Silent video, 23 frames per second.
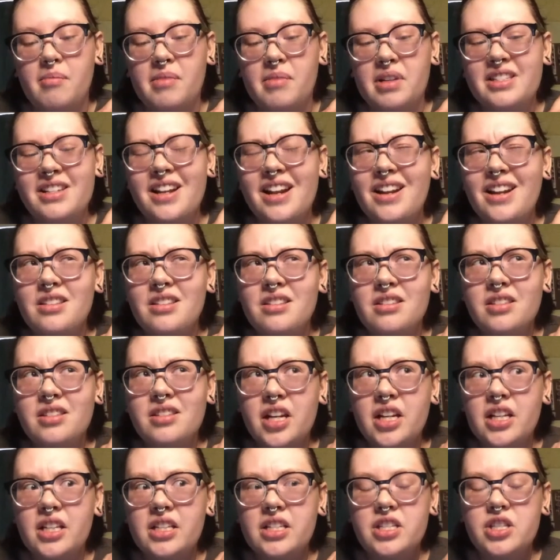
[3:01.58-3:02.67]
not
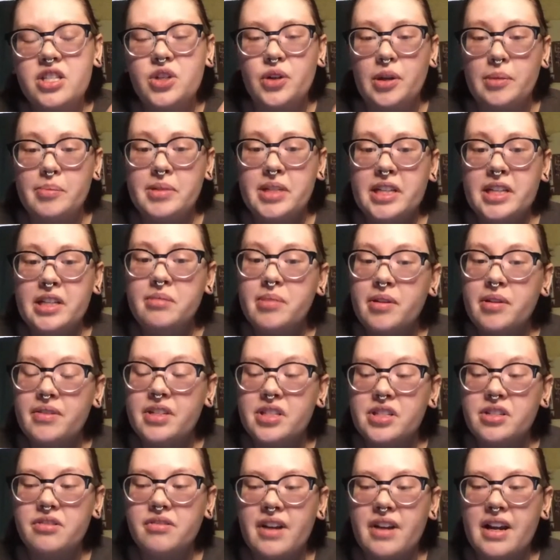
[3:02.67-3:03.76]
necessarily scripted, but we
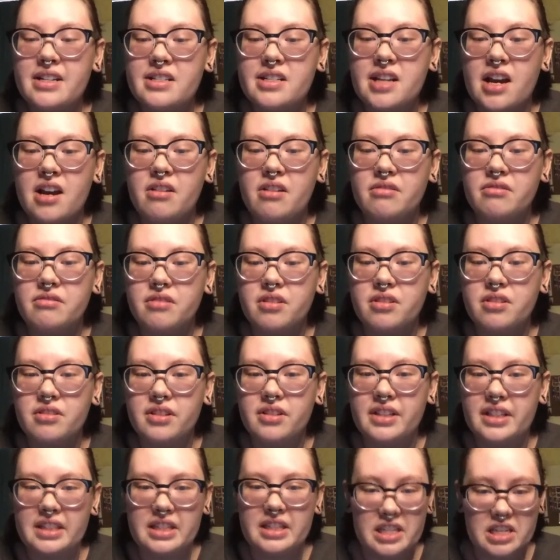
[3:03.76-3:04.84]
do write down
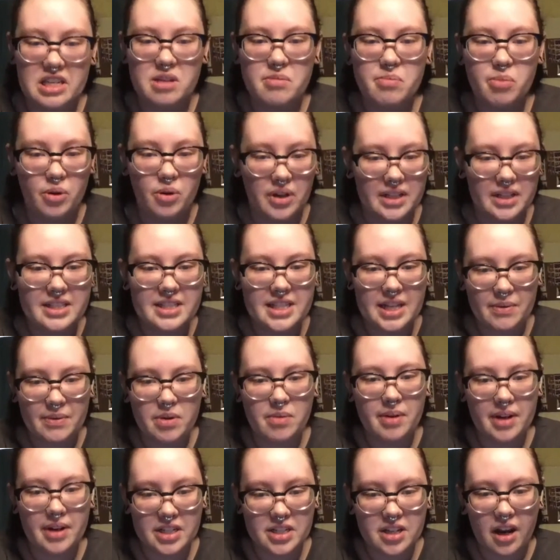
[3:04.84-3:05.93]
like the key points that we
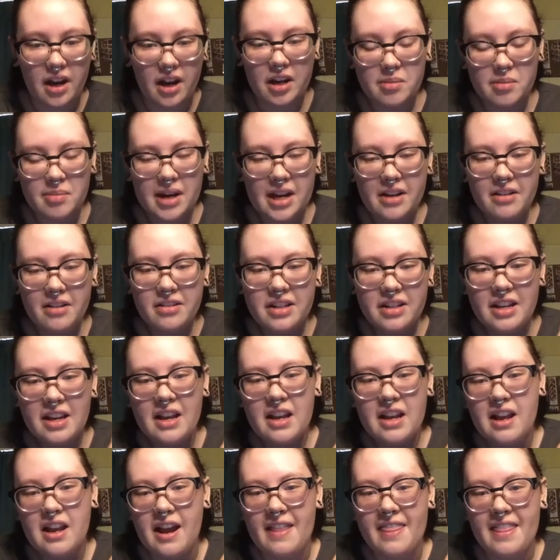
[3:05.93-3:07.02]
want to talk about.
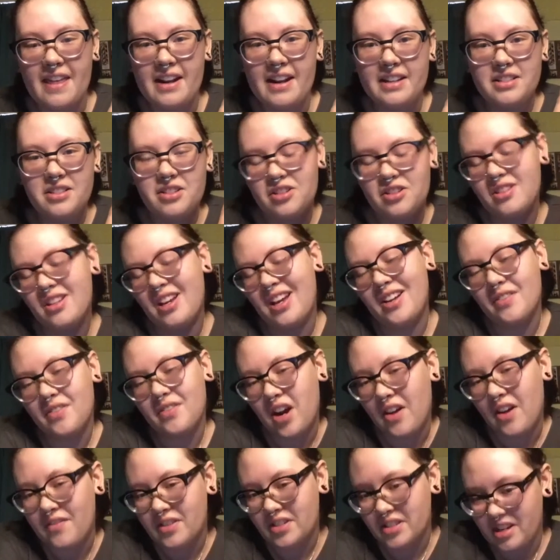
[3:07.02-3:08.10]
And then it's just kind of
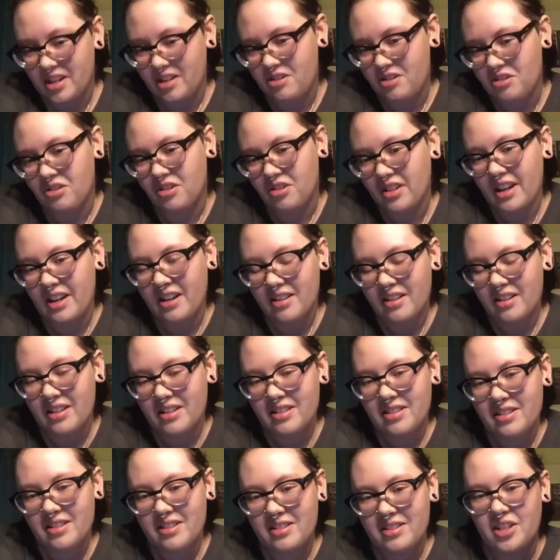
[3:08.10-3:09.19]
conversational like
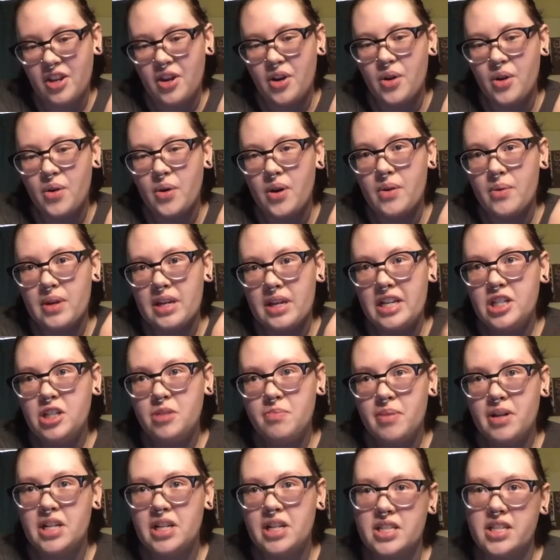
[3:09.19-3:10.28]
this. So each
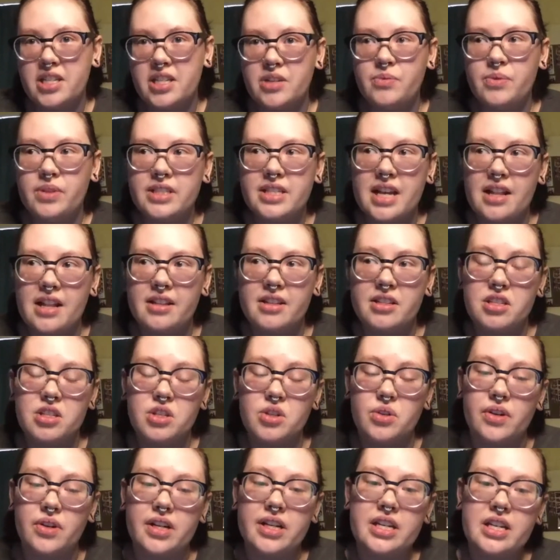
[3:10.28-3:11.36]
person will tell a
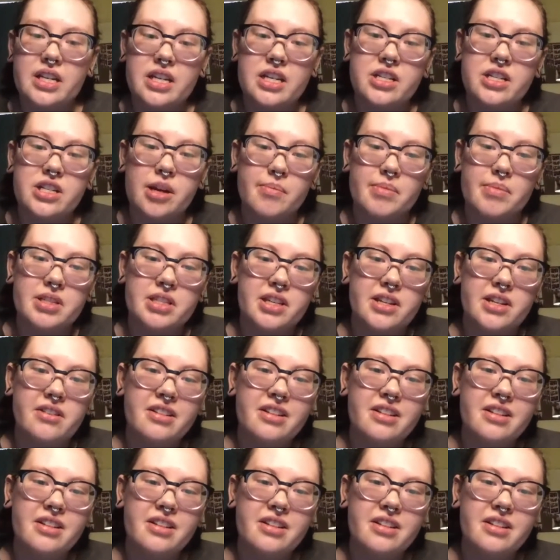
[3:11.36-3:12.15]
story each episode.